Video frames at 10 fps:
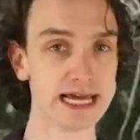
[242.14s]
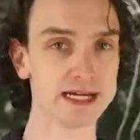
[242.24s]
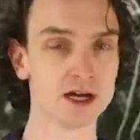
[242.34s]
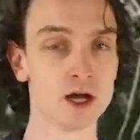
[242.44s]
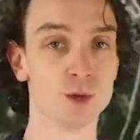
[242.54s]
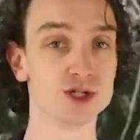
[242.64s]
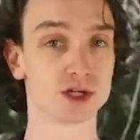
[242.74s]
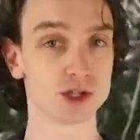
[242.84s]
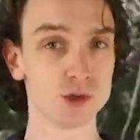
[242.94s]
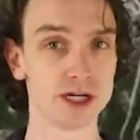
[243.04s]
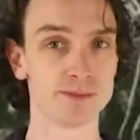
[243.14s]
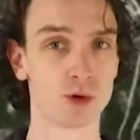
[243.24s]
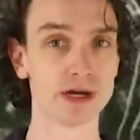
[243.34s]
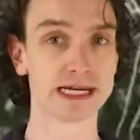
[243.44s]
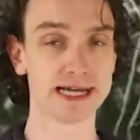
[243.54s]
aid, which included
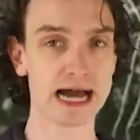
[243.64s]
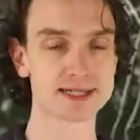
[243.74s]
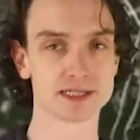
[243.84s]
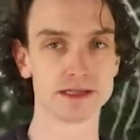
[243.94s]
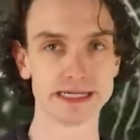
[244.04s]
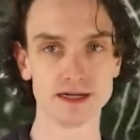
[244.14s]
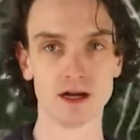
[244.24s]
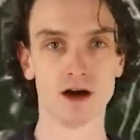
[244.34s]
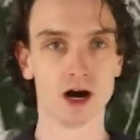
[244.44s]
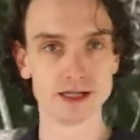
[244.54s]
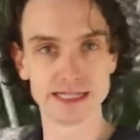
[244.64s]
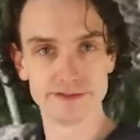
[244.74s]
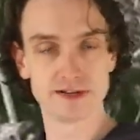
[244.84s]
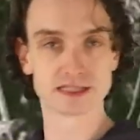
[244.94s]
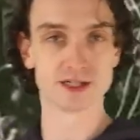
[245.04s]
pouring gasoline on the
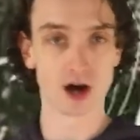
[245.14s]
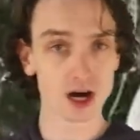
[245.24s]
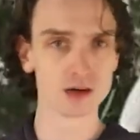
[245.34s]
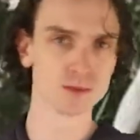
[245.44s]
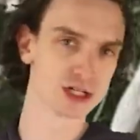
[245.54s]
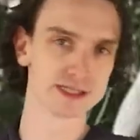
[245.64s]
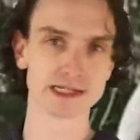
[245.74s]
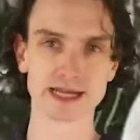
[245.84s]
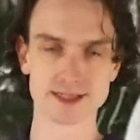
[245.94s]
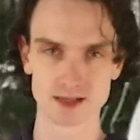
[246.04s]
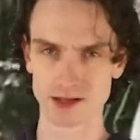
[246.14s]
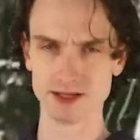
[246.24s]
infected arm, which then led to all